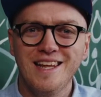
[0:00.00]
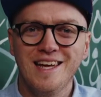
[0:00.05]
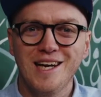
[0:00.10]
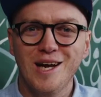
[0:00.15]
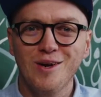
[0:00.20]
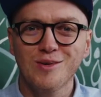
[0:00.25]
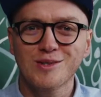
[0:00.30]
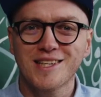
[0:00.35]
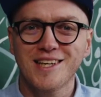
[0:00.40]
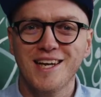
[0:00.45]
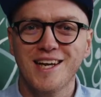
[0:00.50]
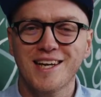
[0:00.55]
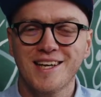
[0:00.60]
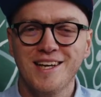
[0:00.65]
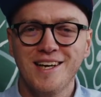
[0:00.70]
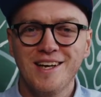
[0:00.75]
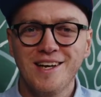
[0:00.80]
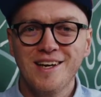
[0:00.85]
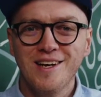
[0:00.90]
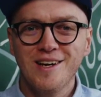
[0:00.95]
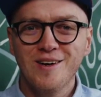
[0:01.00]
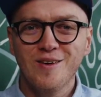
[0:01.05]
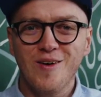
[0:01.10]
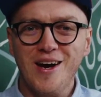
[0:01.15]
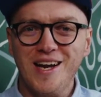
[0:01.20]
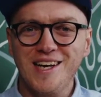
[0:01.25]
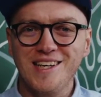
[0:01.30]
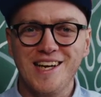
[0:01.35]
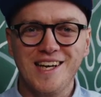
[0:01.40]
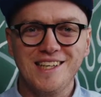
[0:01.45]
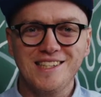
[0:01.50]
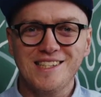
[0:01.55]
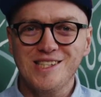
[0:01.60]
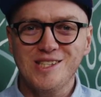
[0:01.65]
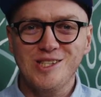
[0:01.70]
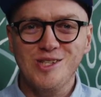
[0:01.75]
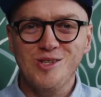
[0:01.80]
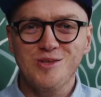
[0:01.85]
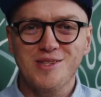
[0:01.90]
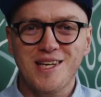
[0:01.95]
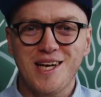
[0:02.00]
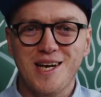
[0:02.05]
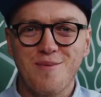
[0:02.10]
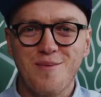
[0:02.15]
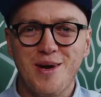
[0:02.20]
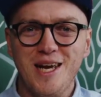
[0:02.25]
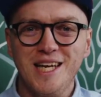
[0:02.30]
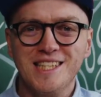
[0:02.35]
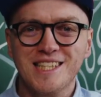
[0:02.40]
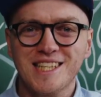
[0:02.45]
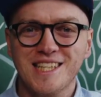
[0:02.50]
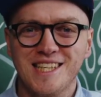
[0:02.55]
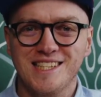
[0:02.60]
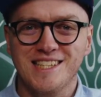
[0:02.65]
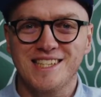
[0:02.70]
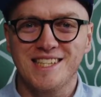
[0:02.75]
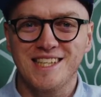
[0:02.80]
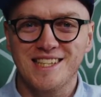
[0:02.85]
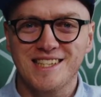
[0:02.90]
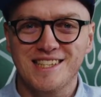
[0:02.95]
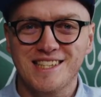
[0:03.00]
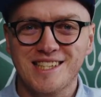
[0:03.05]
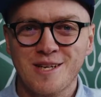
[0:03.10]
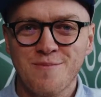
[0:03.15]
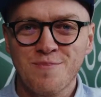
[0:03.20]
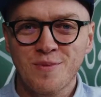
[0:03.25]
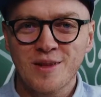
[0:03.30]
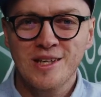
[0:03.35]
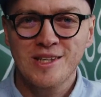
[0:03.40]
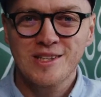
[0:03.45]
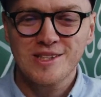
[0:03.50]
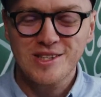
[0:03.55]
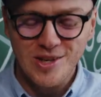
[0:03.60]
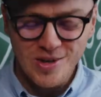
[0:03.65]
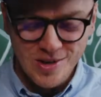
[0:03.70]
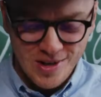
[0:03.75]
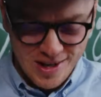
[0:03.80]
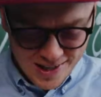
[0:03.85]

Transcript: then I was like, why don't I just use animation assist? So